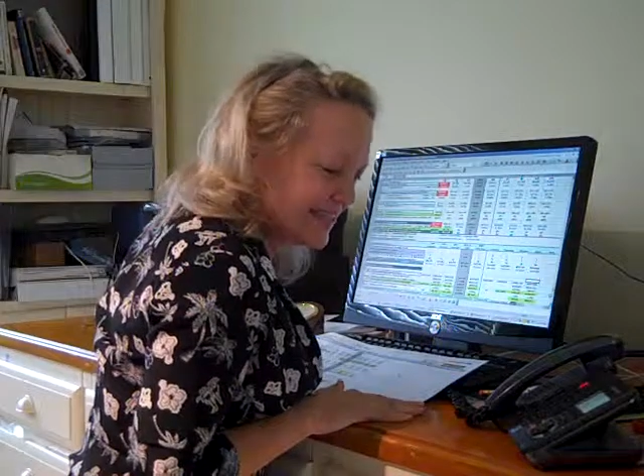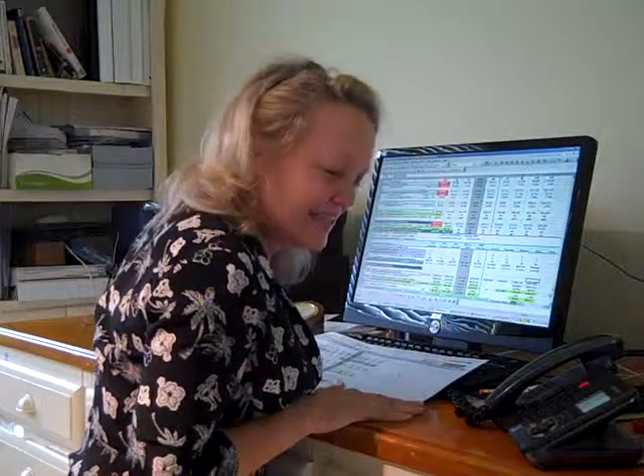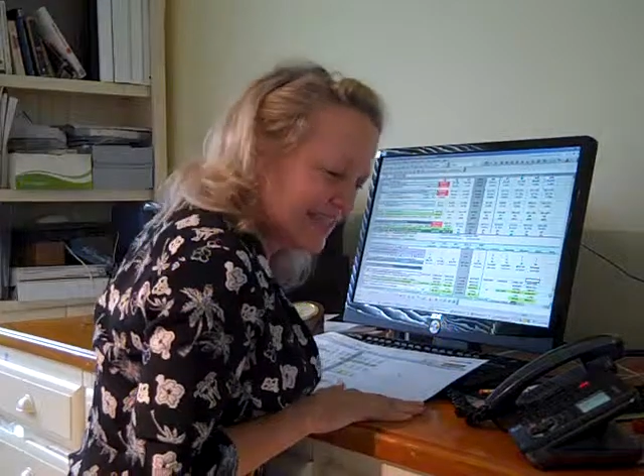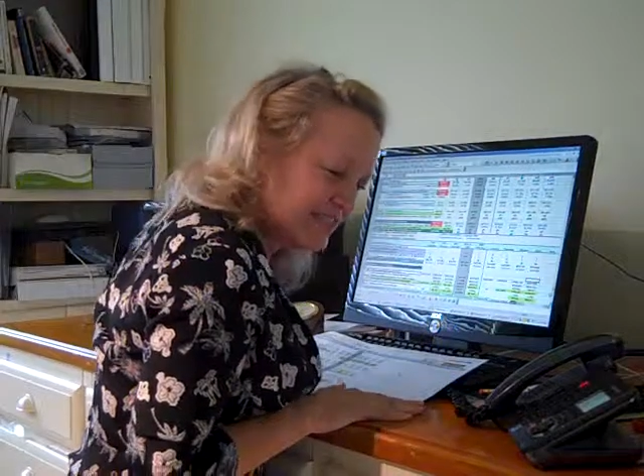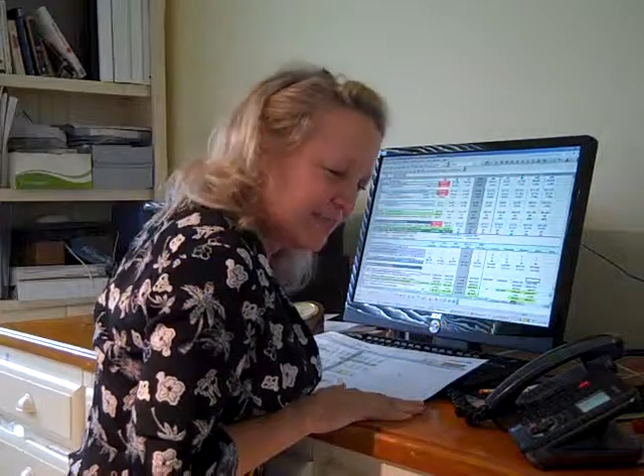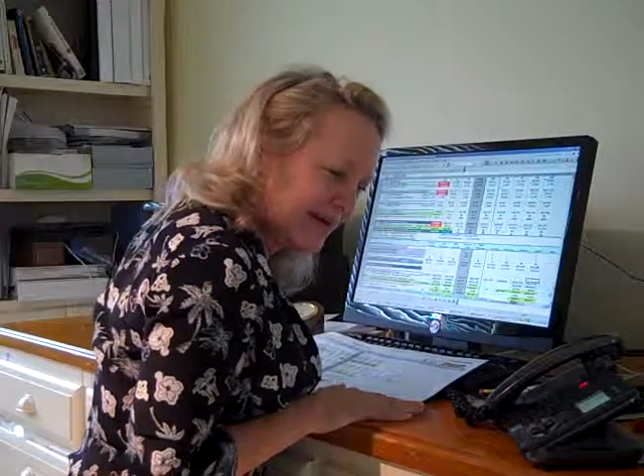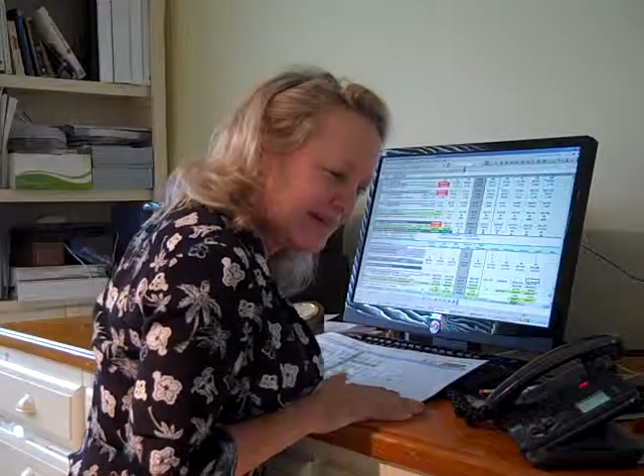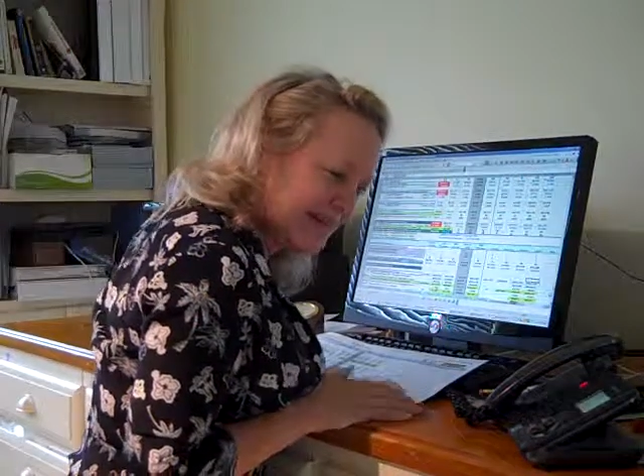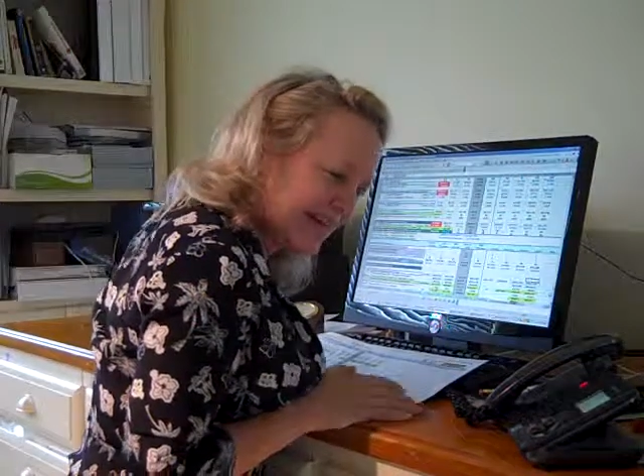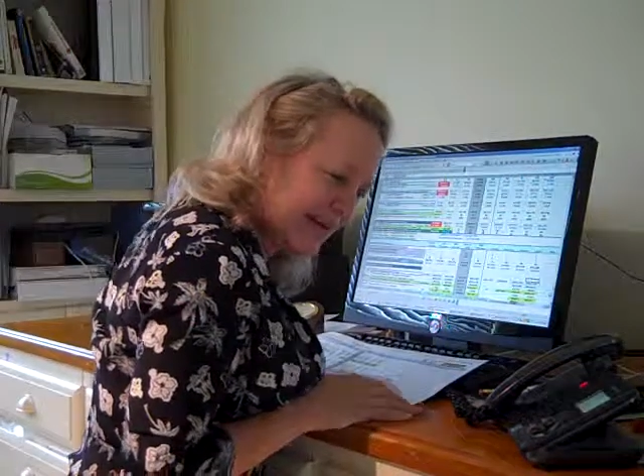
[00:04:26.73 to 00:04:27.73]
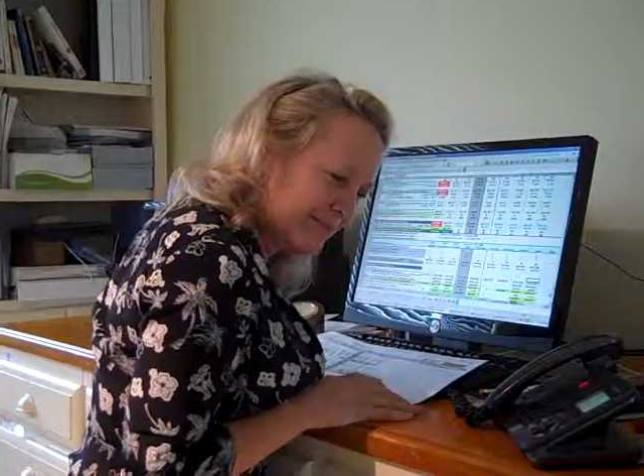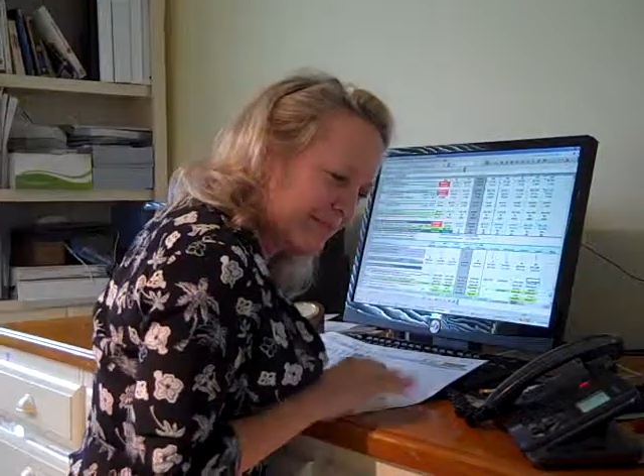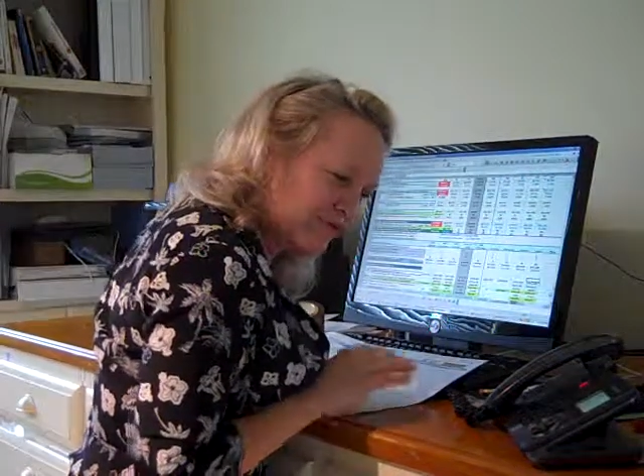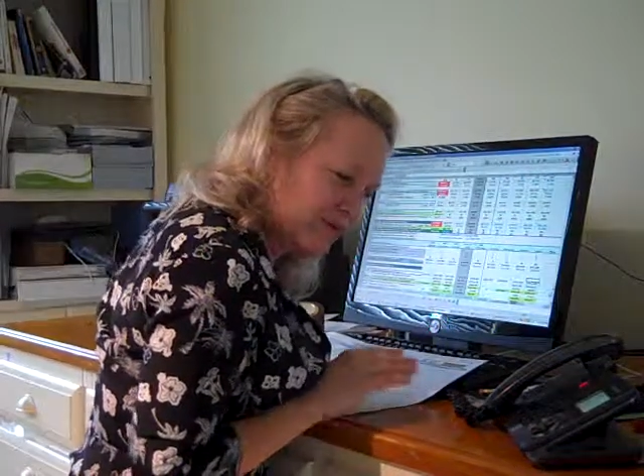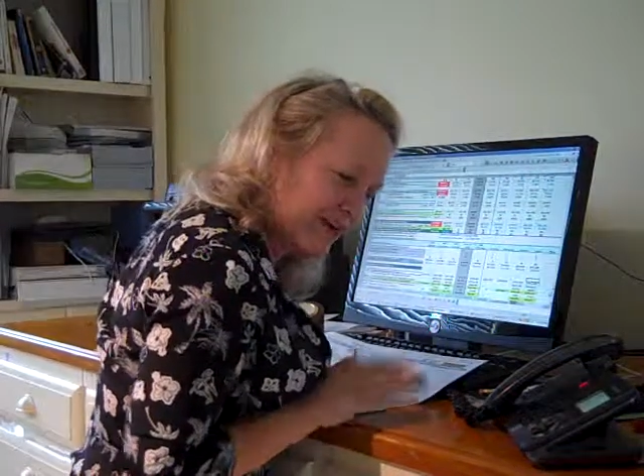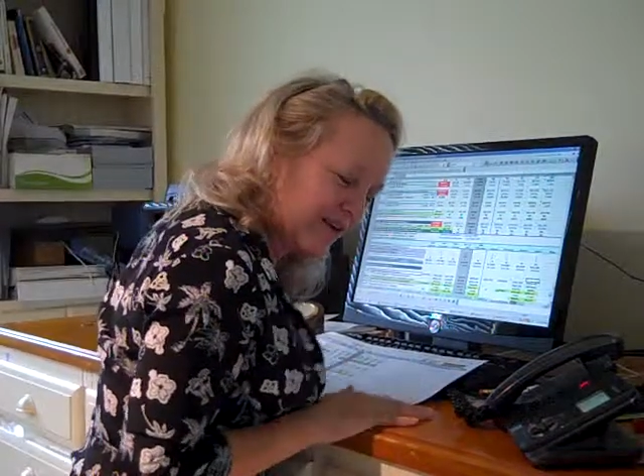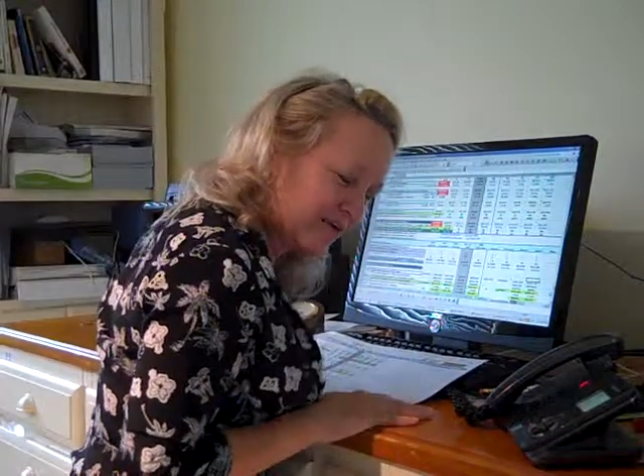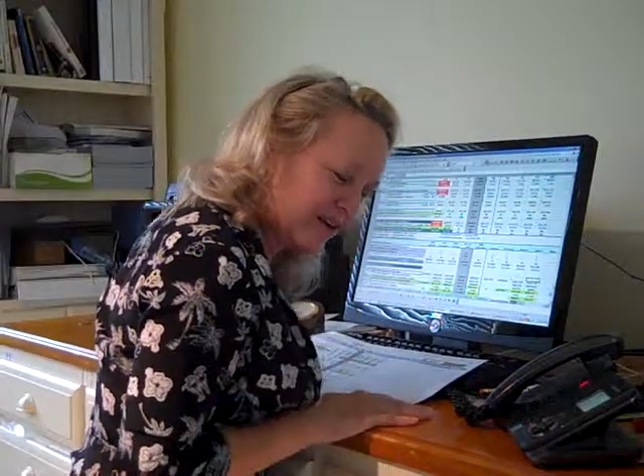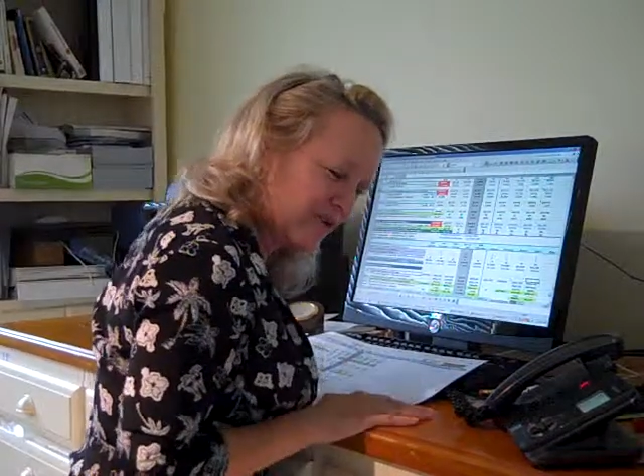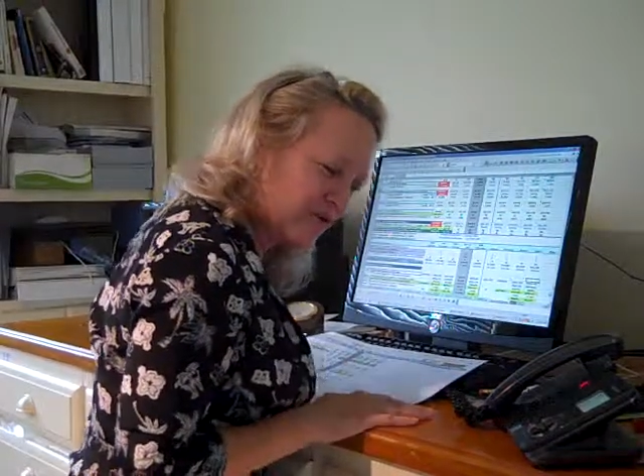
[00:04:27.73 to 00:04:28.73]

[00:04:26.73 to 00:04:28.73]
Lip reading: see next month's statement when you have better